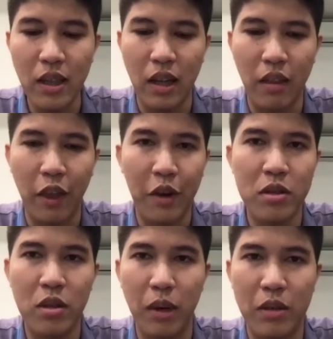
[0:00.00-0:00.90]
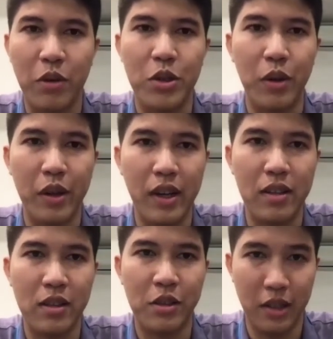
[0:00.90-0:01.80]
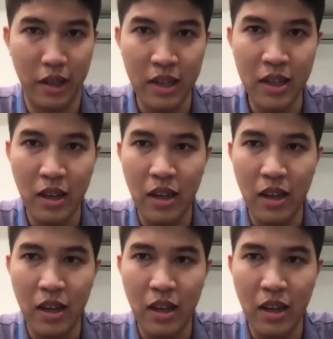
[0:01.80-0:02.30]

and thank you so much for joining us today.